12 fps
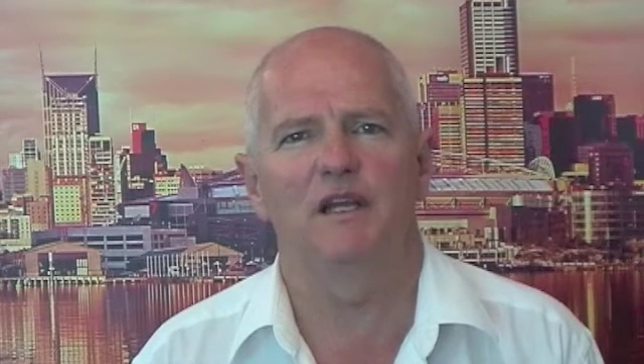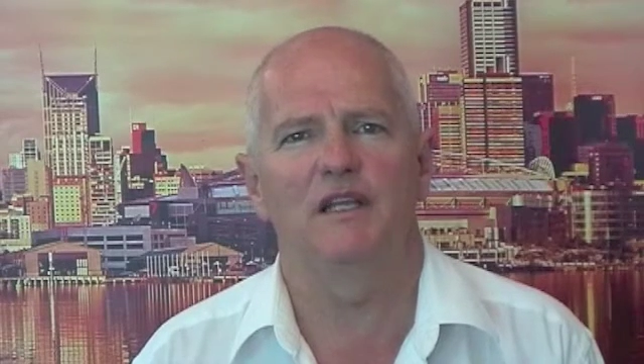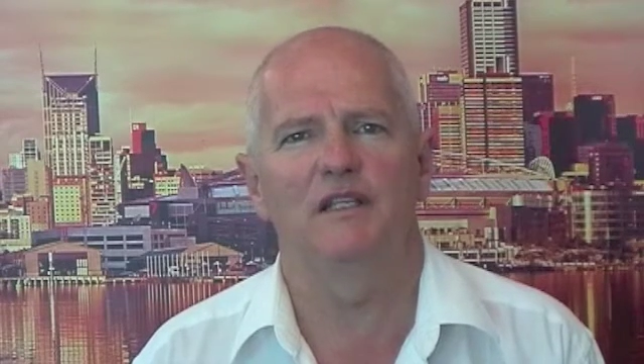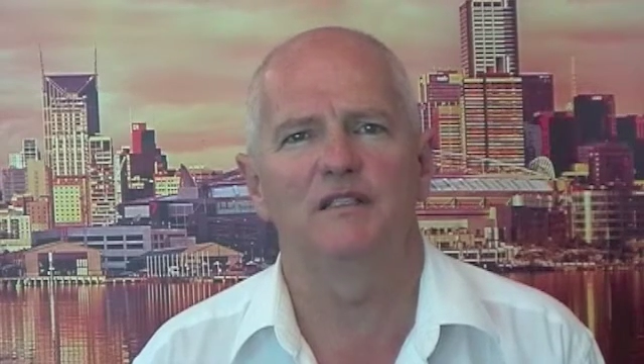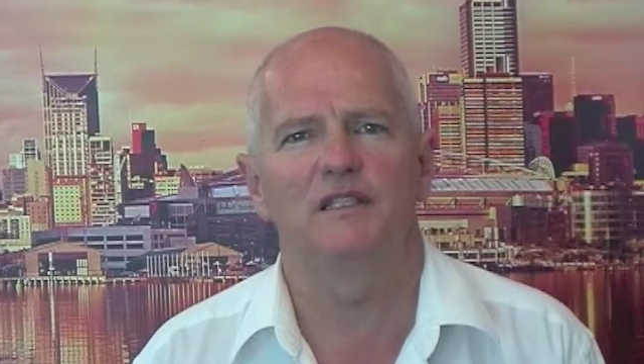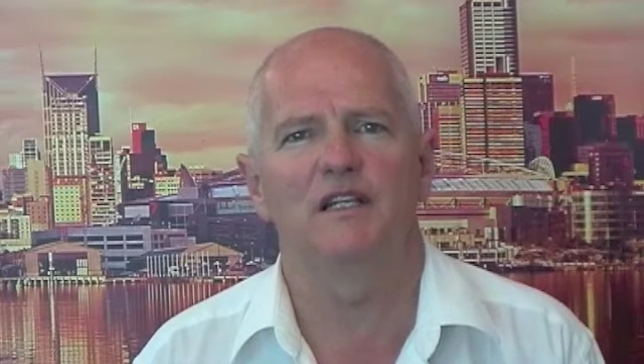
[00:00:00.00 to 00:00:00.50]

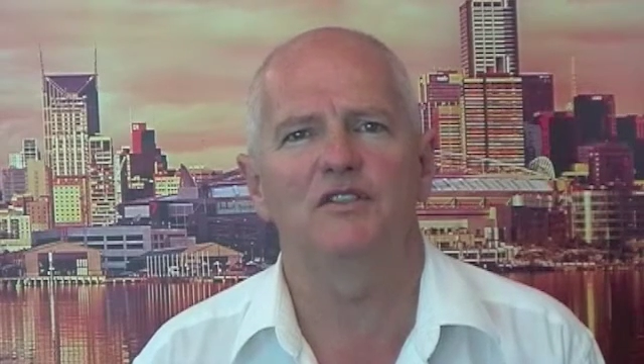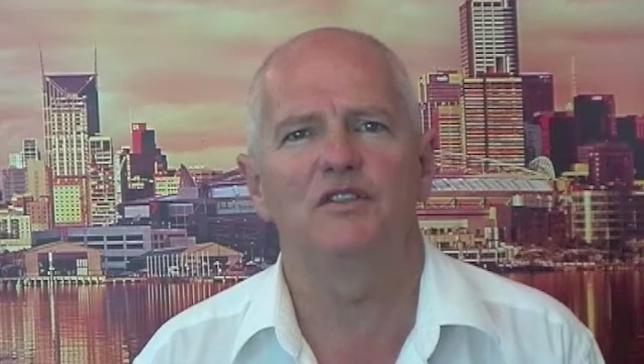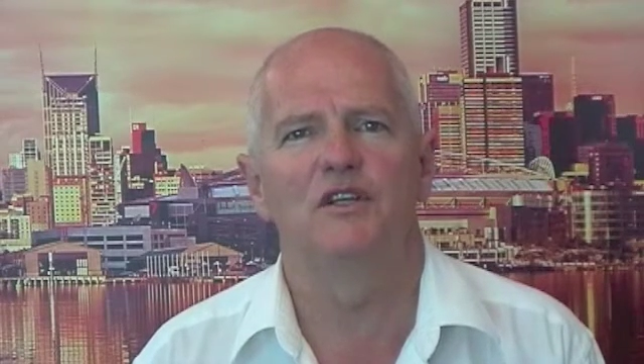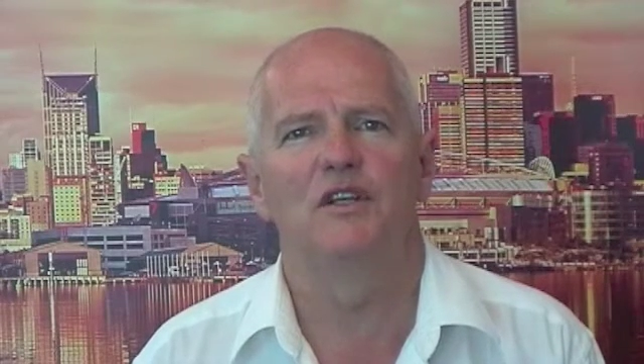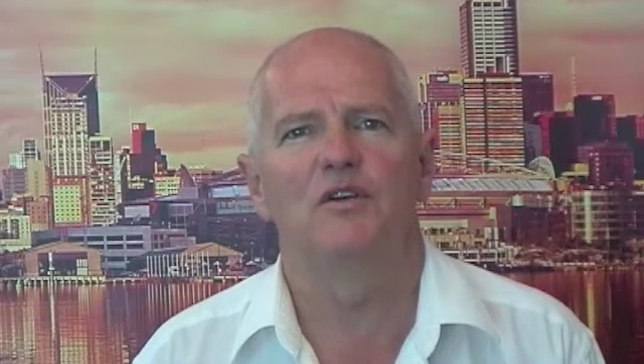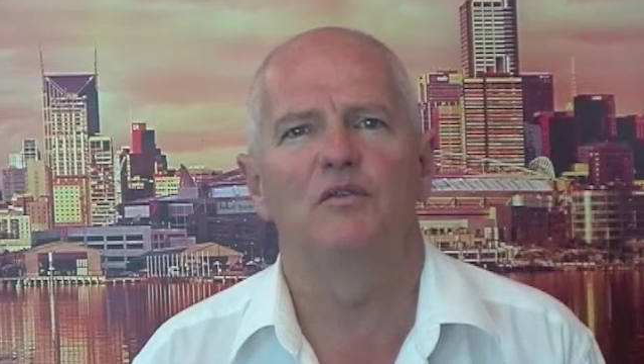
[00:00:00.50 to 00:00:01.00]
back in touch
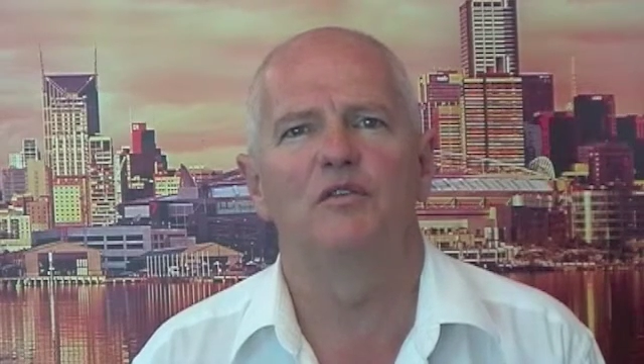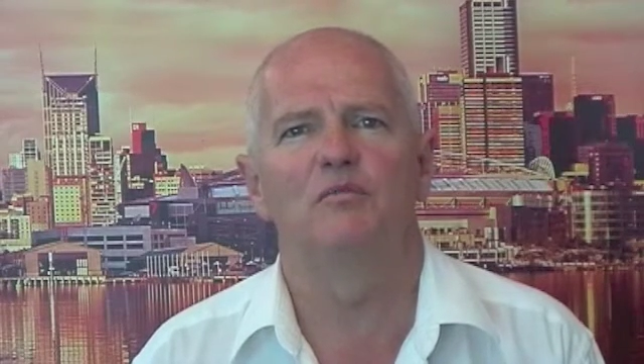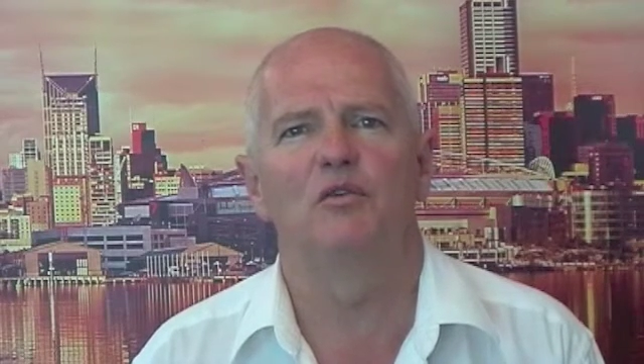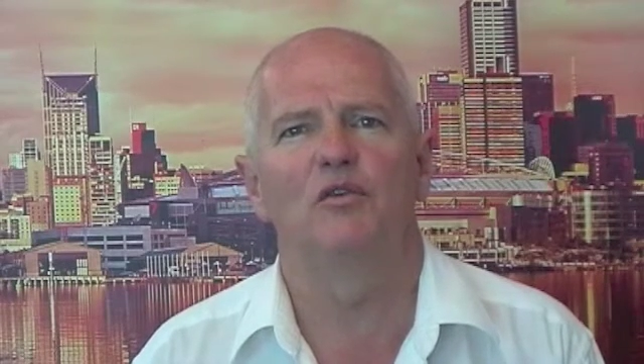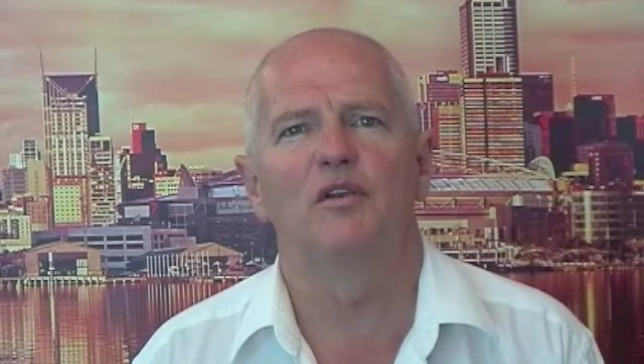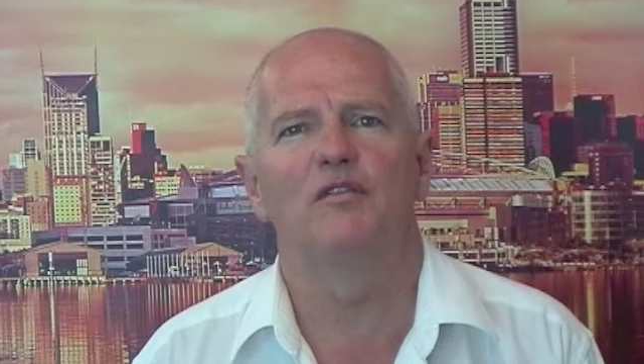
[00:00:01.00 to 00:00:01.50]
with
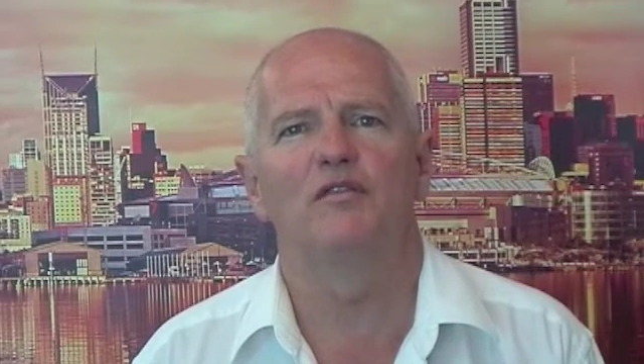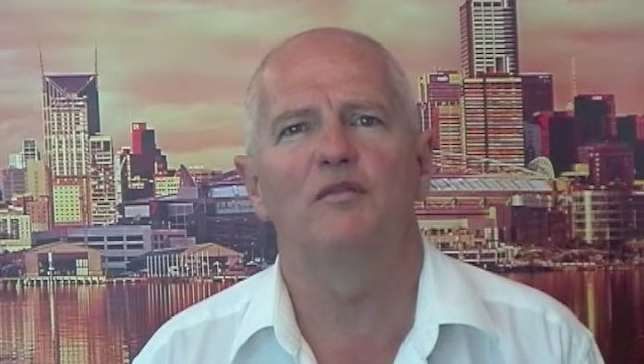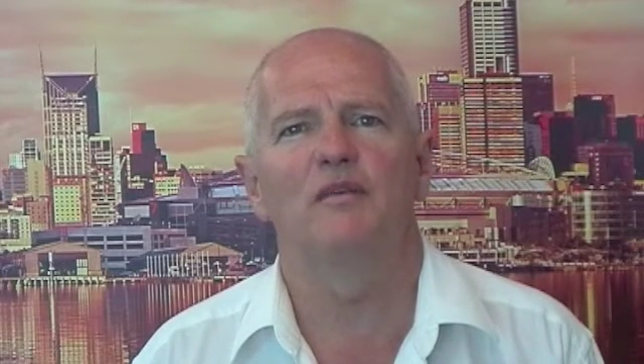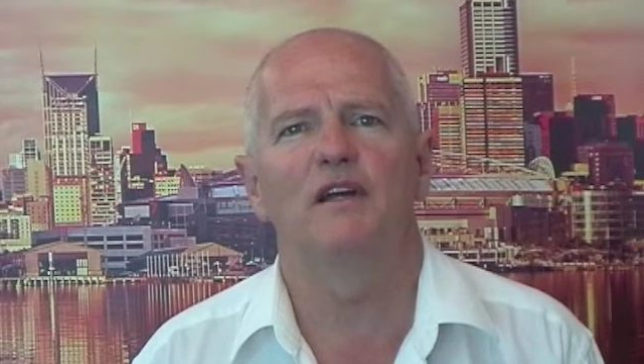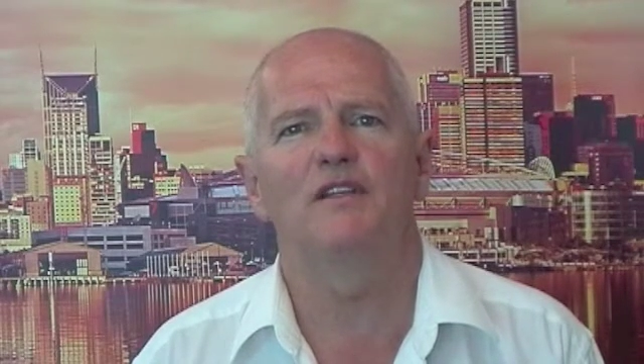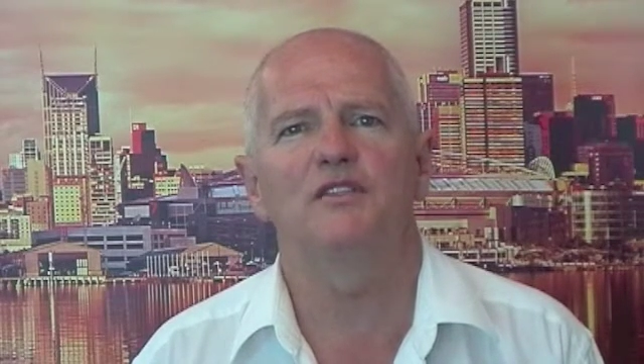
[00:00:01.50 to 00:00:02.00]
more
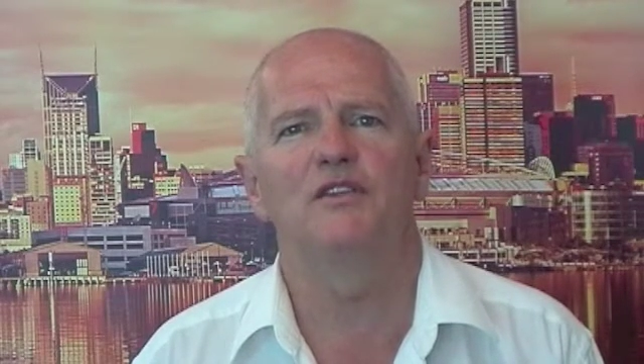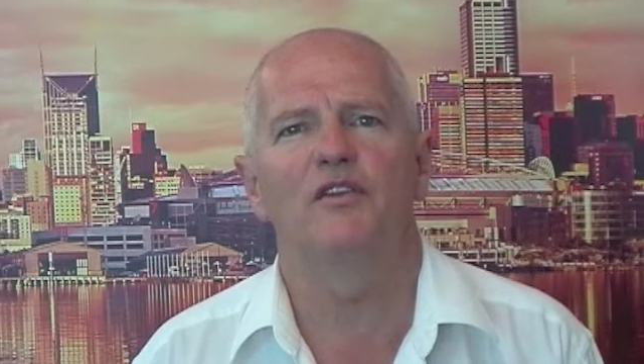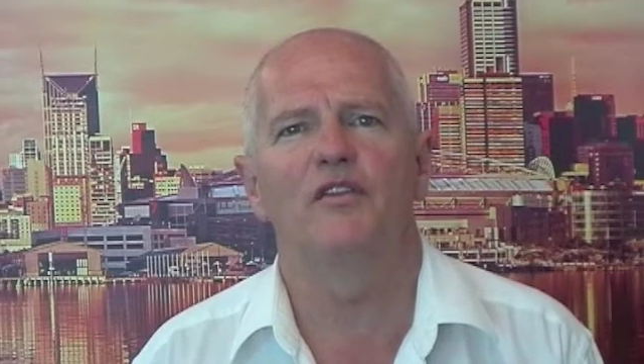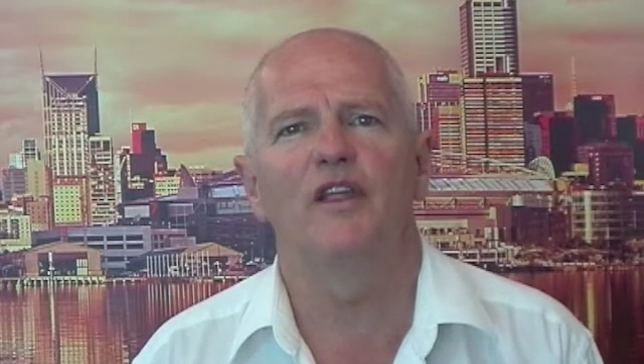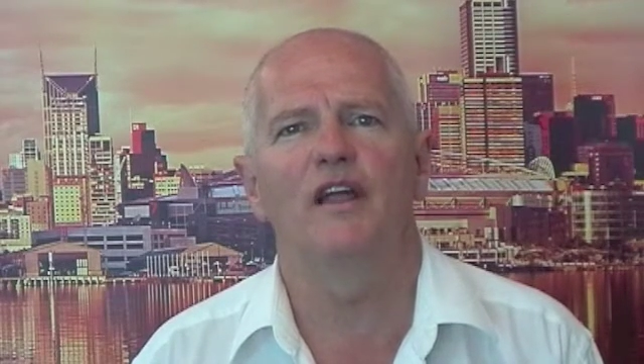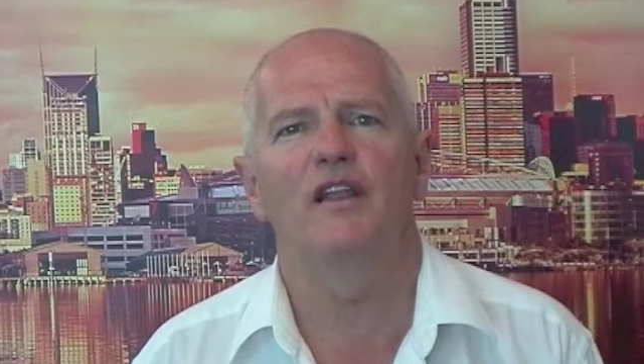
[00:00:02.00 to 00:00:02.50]
information
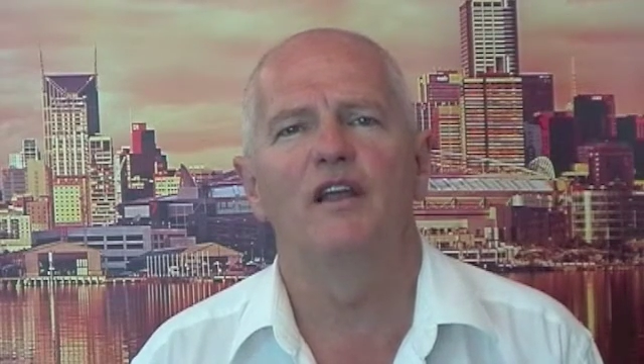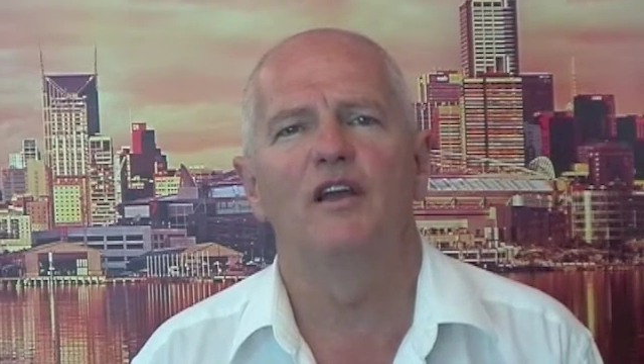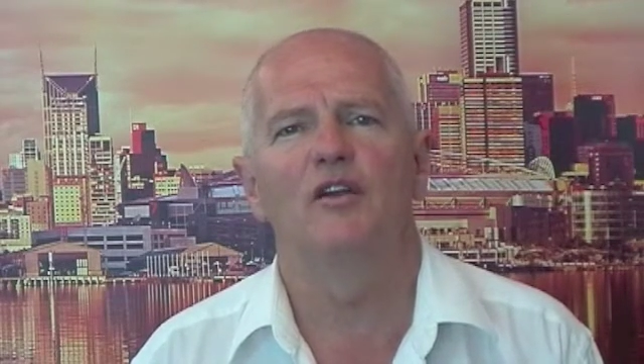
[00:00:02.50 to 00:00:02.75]
on that.